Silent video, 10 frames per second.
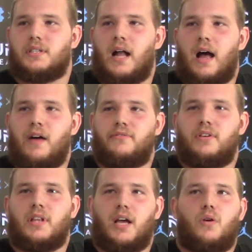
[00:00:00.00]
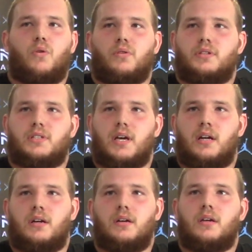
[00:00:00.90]
And I, I feel like Corey's
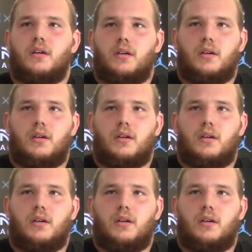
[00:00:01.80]
kind of